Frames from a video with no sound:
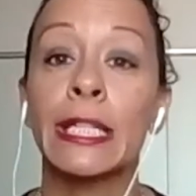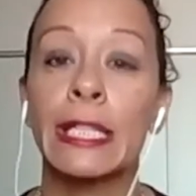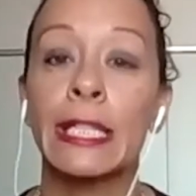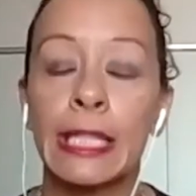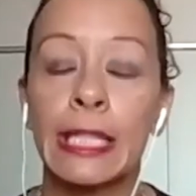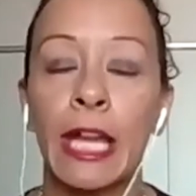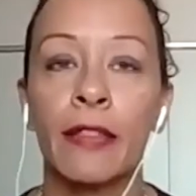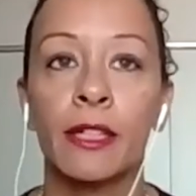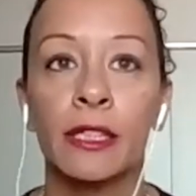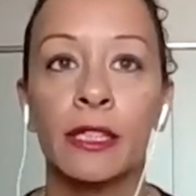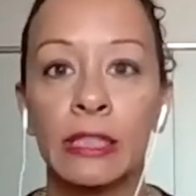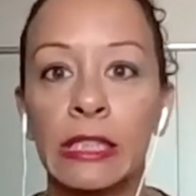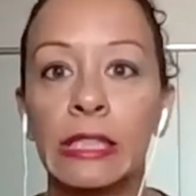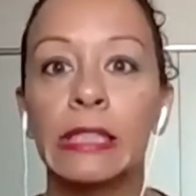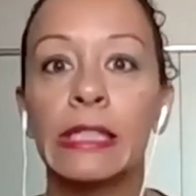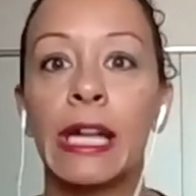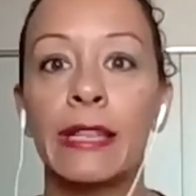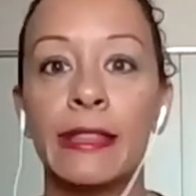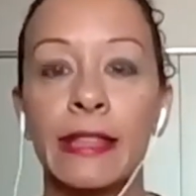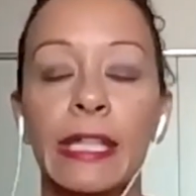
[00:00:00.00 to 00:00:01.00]
together
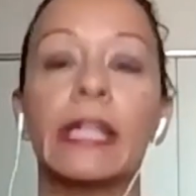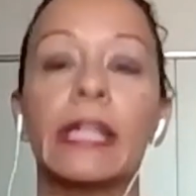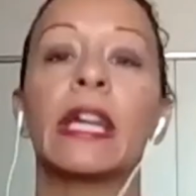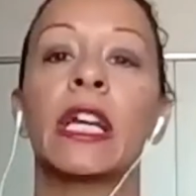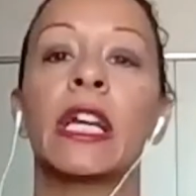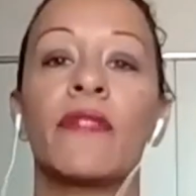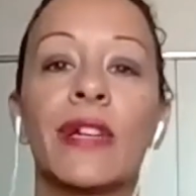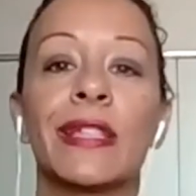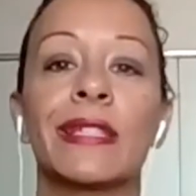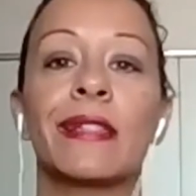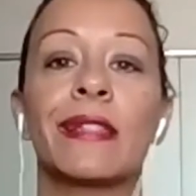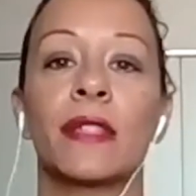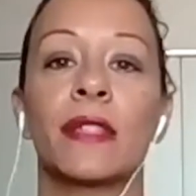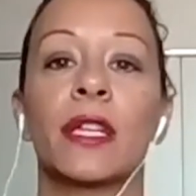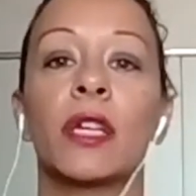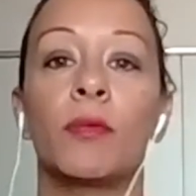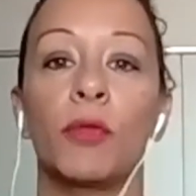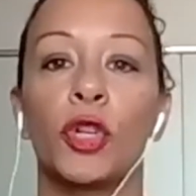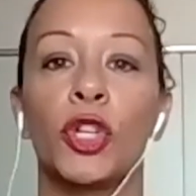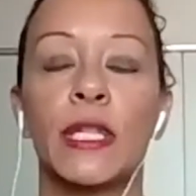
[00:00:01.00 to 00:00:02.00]
and thinking of us as a
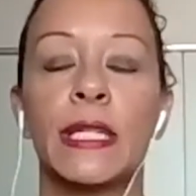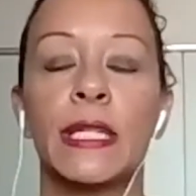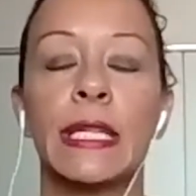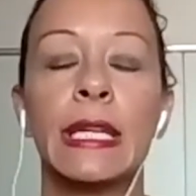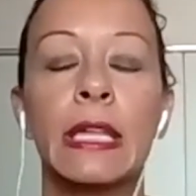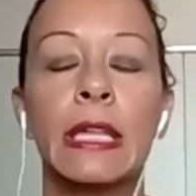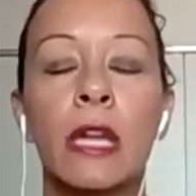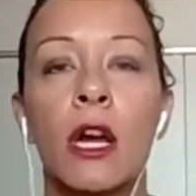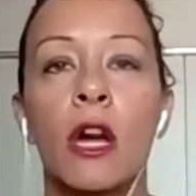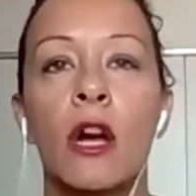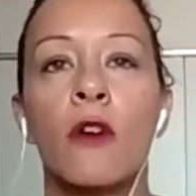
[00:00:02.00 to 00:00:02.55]
community.